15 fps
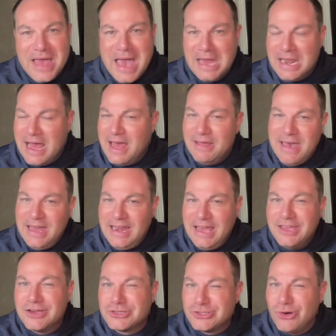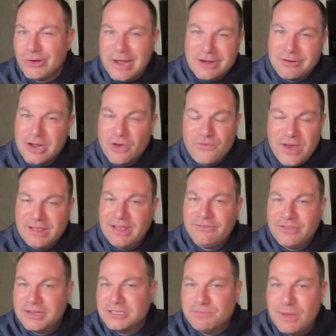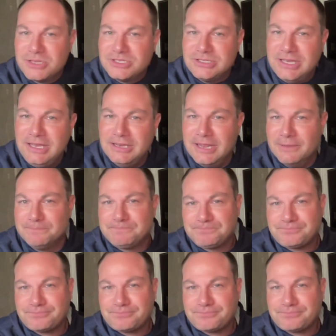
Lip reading: And at 8 years old, I don't know if I loved it as much as he did.